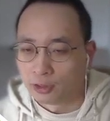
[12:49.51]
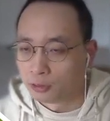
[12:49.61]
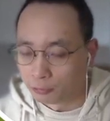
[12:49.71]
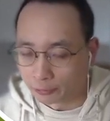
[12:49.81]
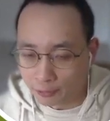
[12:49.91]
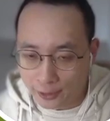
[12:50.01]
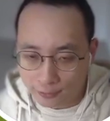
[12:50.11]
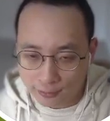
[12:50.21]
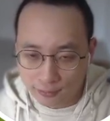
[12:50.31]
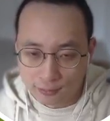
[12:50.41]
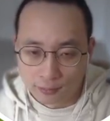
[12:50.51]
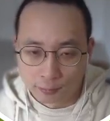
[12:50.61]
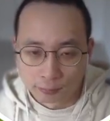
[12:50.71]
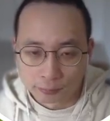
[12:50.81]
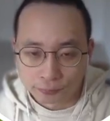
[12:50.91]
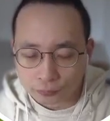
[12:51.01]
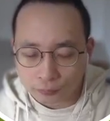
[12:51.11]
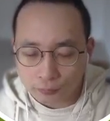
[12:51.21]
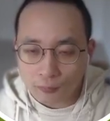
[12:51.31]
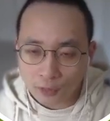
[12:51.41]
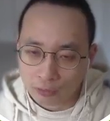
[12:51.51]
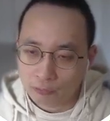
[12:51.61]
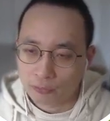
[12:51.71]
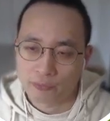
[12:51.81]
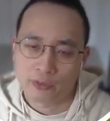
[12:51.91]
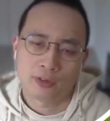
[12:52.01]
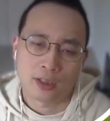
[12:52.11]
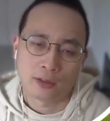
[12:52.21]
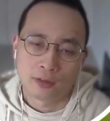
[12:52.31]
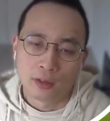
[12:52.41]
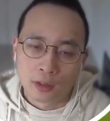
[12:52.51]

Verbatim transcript: requests. We found that